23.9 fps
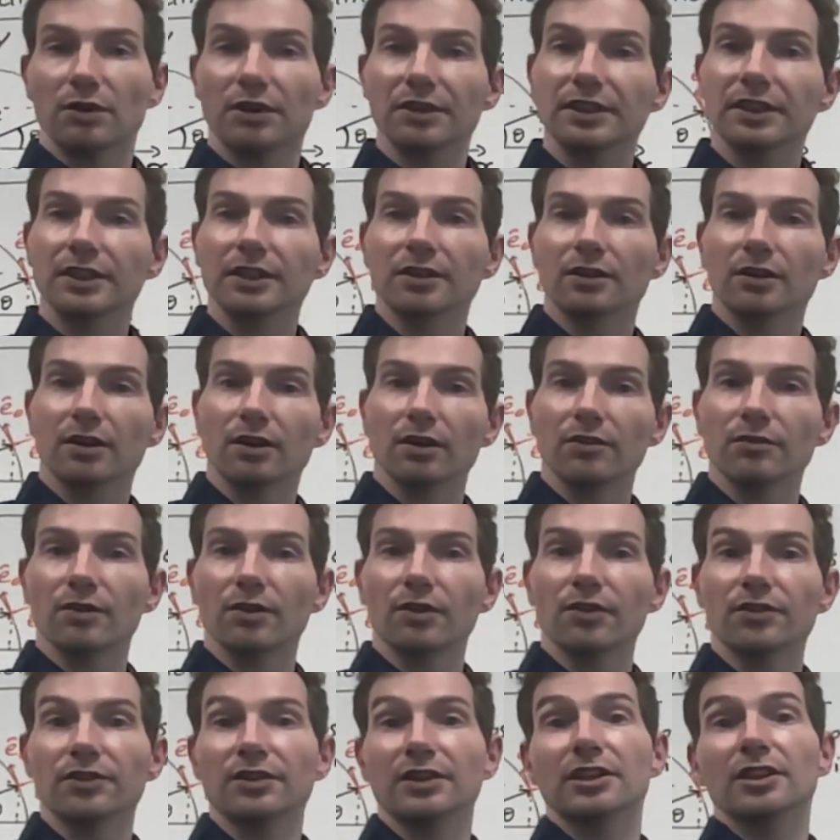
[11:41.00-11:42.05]
running
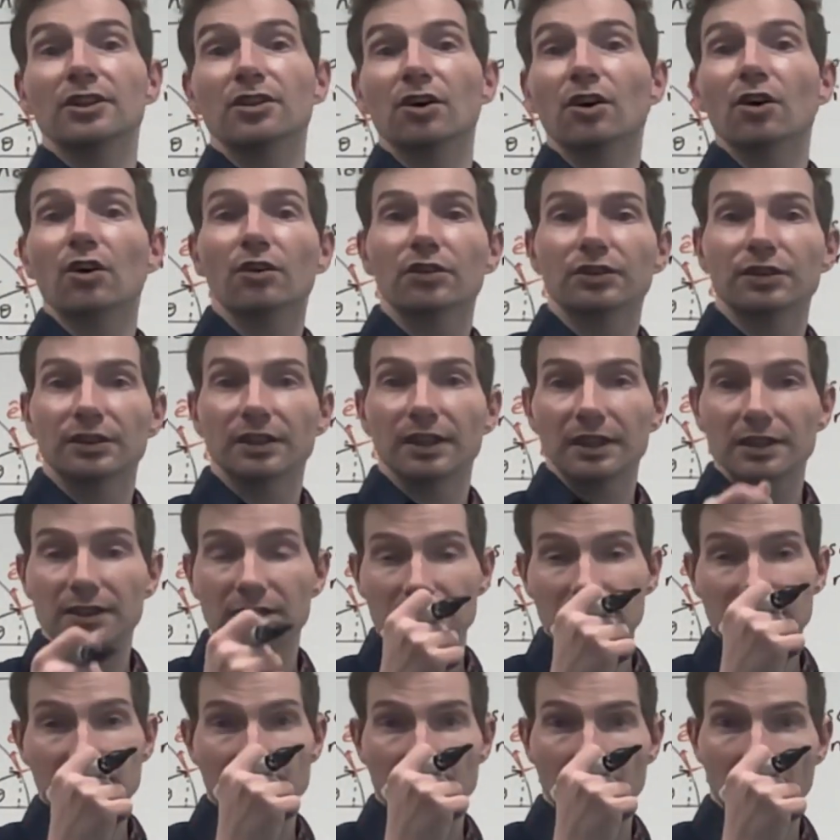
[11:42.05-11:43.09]
over the
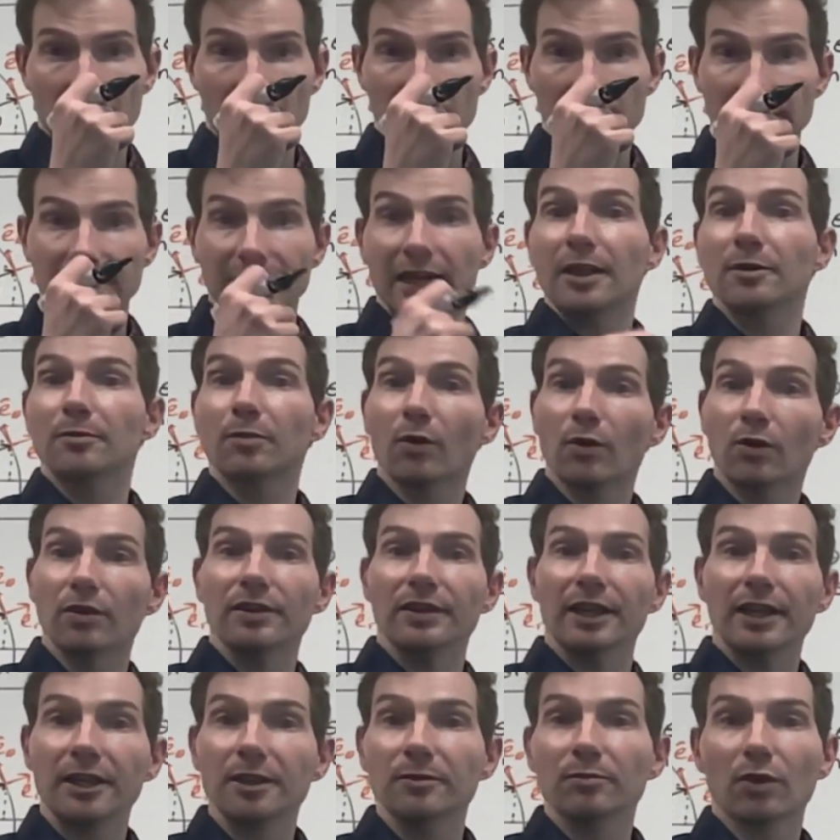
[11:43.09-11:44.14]
coordinates,
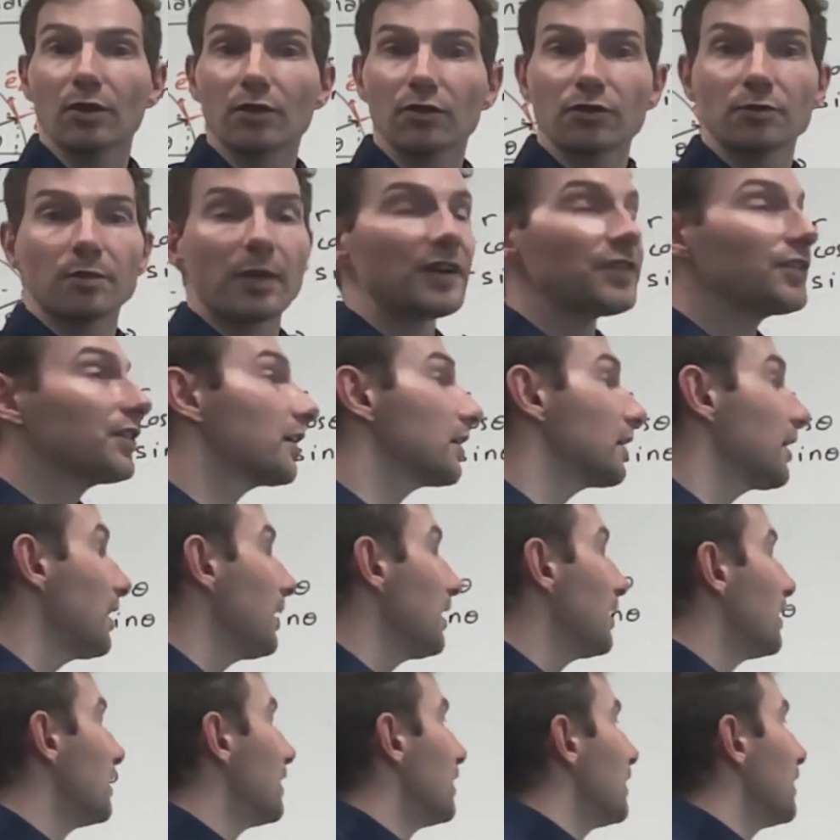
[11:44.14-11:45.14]
labels basically,